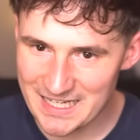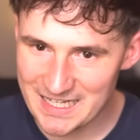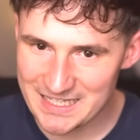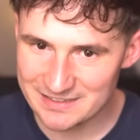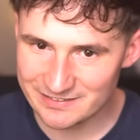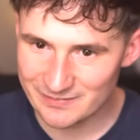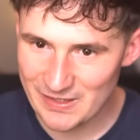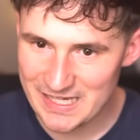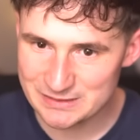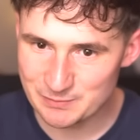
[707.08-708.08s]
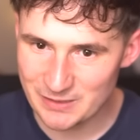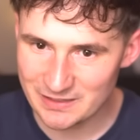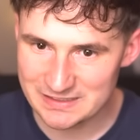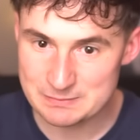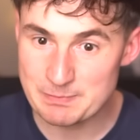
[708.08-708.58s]
And last but
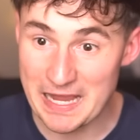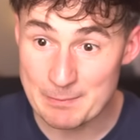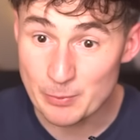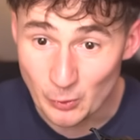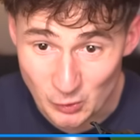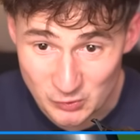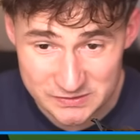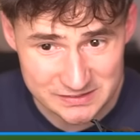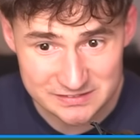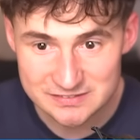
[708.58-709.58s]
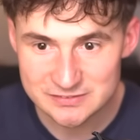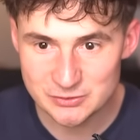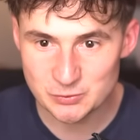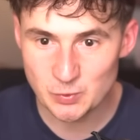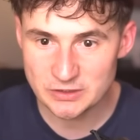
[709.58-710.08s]
not least, bamboos.
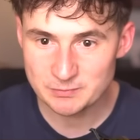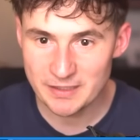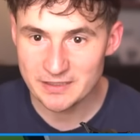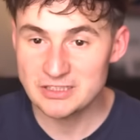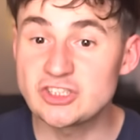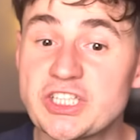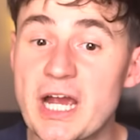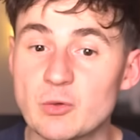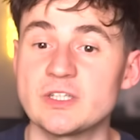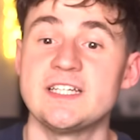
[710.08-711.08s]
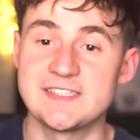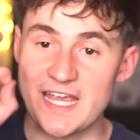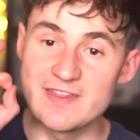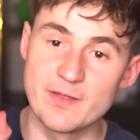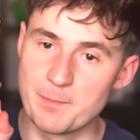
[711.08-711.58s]
Dude, where's my... my shower is
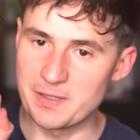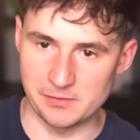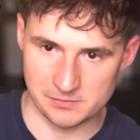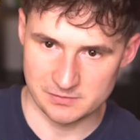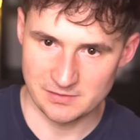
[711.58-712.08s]
in the middle.